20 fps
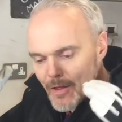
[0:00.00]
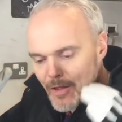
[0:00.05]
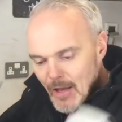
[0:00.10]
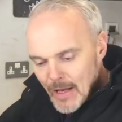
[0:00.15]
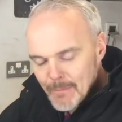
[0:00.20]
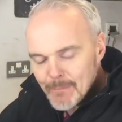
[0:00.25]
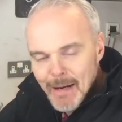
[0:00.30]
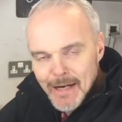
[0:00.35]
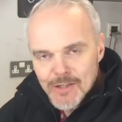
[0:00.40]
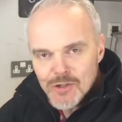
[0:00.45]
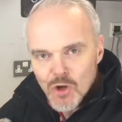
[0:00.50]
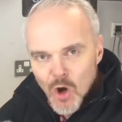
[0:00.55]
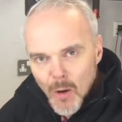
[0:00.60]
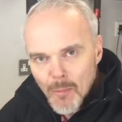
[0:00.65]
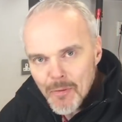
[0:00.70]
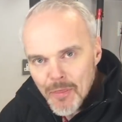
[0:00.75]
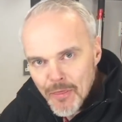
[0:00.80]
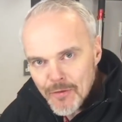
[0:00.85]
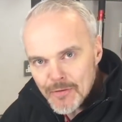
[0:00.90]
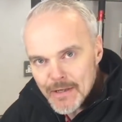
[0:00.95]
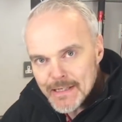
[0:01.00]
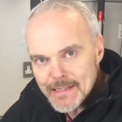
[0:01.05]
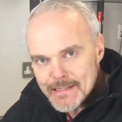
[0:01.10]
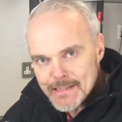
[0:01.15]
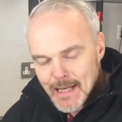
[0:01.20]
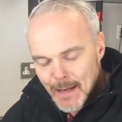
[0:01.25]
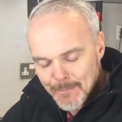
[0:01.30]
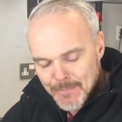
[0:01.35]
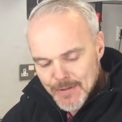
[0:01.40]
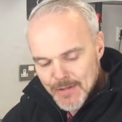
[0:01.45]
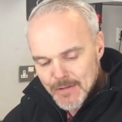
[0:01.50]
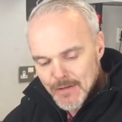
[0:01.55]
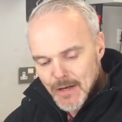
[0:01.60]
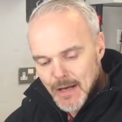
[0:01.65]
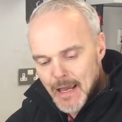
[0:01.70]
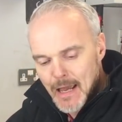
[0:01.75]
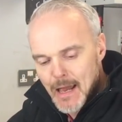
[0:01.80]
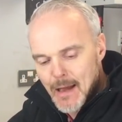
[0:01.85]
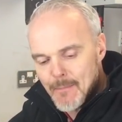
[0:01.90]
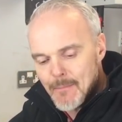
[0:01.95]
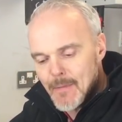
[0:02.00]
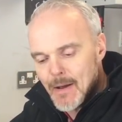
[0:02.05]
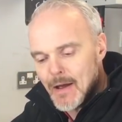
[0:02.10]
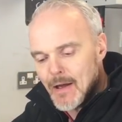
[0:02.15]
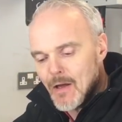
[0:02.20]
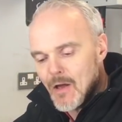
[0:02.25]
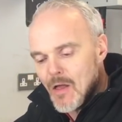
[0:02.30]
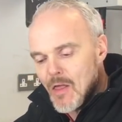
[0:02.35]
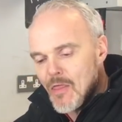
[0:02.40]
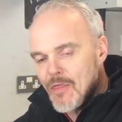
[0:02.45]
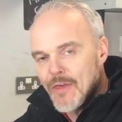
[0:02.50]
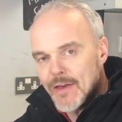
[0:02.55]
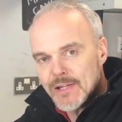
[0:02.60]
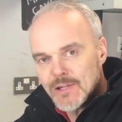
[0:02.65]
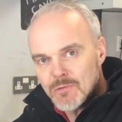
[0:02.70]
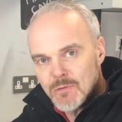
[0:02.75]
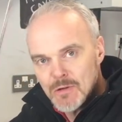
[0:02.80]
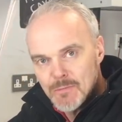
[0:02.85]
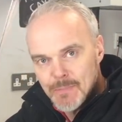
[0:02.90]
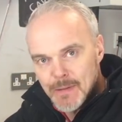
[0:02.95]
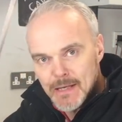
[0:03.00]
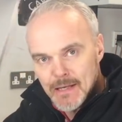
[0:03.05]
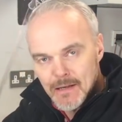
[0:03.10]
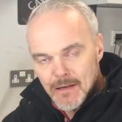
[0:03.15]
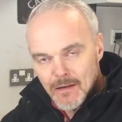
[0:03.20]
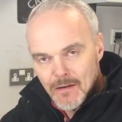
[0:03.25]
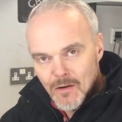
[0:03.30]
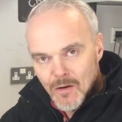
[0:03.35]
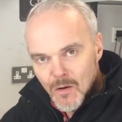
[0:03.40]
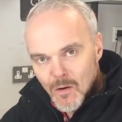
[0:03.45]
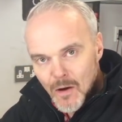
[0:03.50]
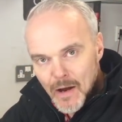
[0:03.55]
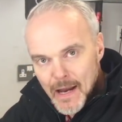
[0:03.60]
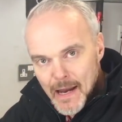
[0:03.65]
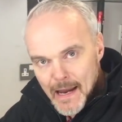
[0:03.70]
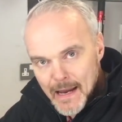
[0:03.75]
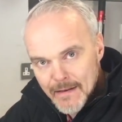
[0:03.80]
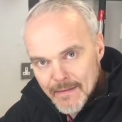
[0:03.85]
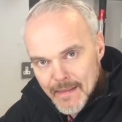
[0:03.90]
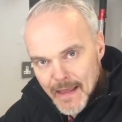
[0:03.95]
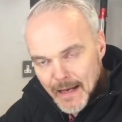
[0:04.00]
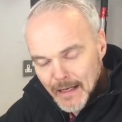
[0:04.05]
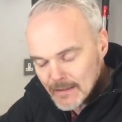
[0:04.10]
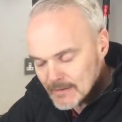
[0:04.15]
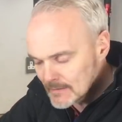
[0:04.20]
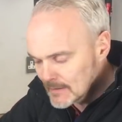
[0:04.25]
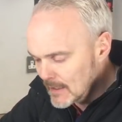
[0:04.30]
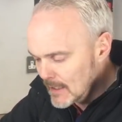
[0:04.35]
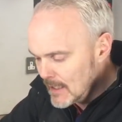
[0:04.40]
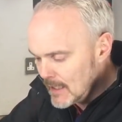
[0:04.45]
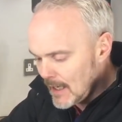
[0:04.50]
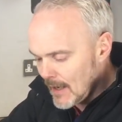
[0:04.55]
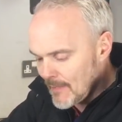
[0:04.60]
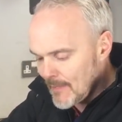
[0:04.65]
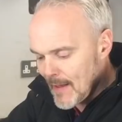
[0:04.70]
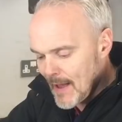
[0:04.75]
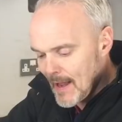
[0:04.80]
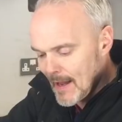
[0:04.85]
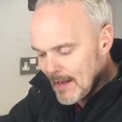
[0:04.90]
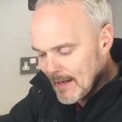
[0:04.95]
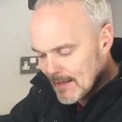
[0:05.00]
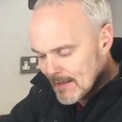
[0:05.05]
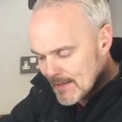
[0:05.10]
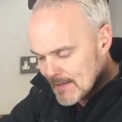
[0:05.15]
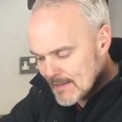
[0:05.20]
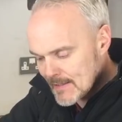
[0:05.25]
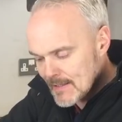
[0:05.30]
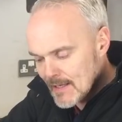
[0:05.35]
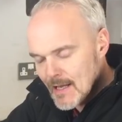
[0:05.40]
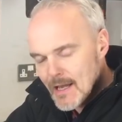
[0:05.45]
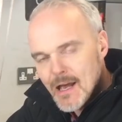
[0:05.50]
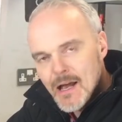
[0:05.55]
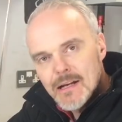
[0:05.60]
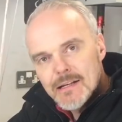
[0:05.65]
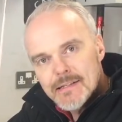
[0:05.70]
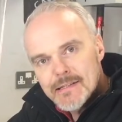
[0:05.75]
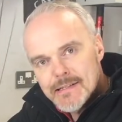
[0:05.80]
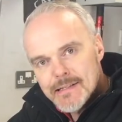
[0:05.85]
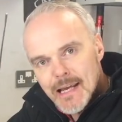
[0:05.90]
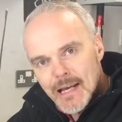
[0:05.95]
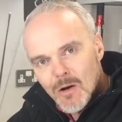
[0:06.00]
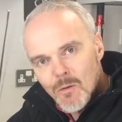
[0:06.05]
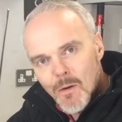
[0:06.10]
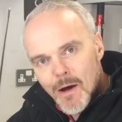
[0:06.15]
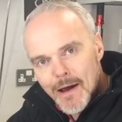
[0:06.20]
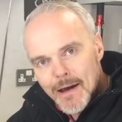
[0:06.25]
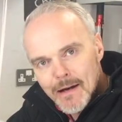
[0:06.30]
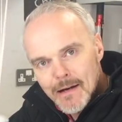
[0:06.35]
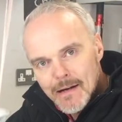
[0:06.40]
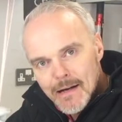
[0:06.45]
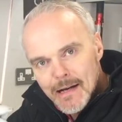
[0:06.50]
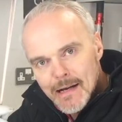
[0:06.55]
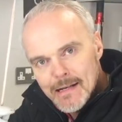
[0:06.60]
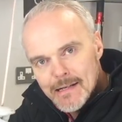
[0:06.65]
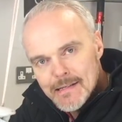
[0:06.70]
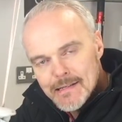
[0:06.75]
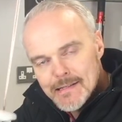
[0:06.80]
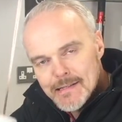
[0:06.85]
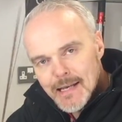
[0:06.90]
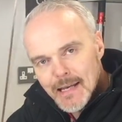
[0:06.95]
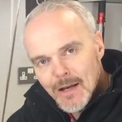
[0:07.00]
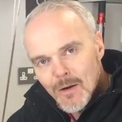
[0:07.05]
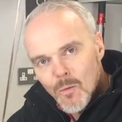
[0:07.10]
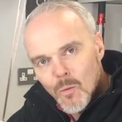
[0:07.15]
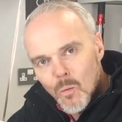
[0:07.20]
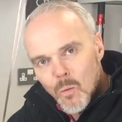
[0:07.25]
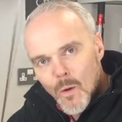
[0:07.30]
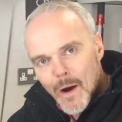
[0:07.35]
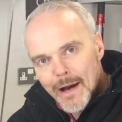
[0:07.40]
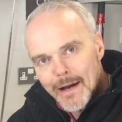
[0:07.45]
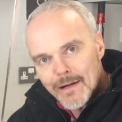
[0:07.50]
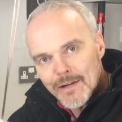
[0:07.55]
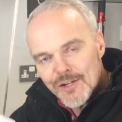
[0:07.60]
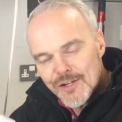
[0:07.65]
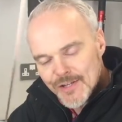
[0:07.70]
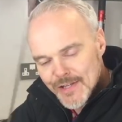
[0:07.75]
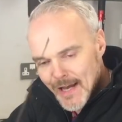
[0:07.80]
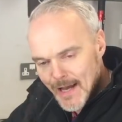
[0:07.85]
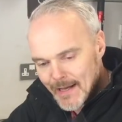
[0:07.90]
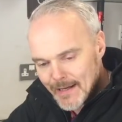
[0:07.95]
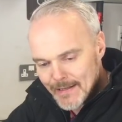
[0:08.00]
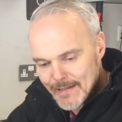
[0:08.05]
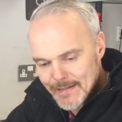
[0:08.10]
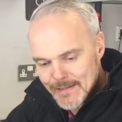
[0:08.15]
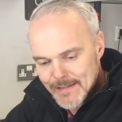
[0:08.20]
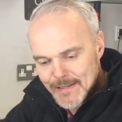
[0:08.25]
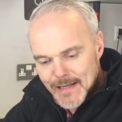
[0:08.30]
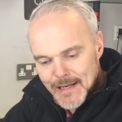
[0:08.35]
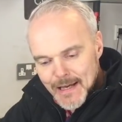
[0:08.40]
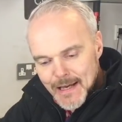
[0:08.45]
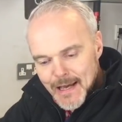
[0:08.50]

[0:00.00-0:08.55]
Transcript: In my top 3 tips, this would be in there, and that is TIG wire and TIG wire size.